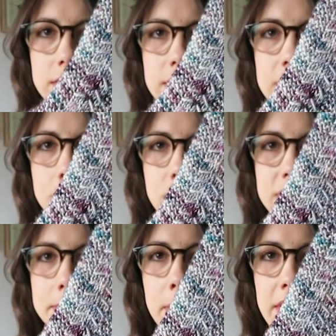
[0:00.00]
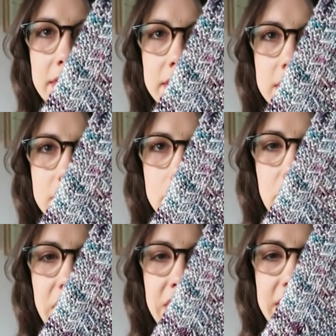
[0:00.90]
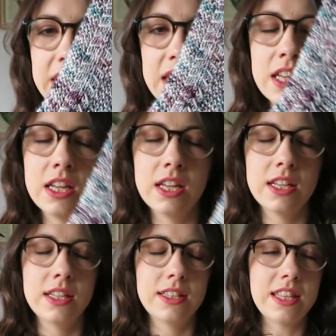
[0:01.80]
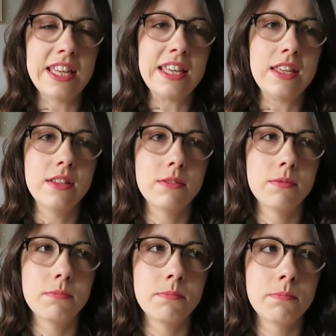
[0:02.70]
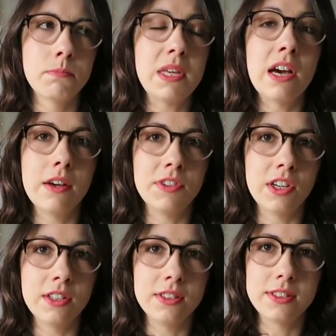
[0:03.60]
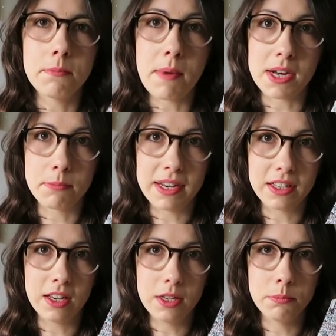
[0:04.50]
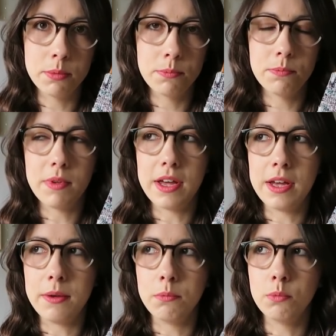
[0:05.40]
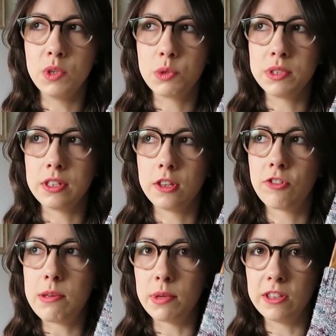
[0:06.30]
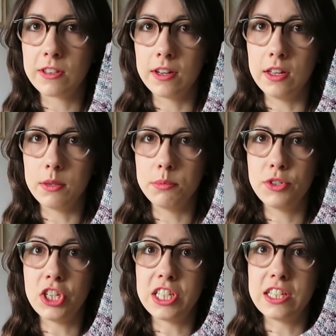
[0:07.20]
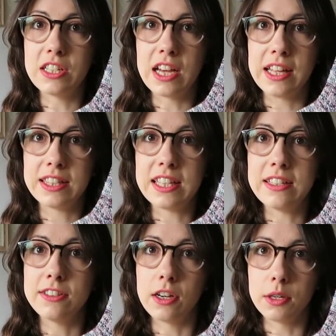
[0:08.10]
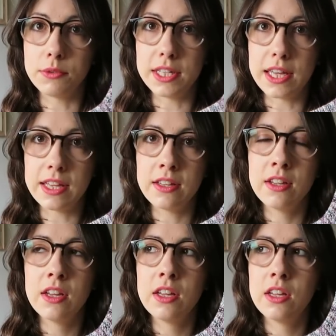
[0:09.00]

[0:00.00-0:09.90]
these were inspired by the Beehive Yarns Mad Men Club, which was a 3-month club she did at the start of the year,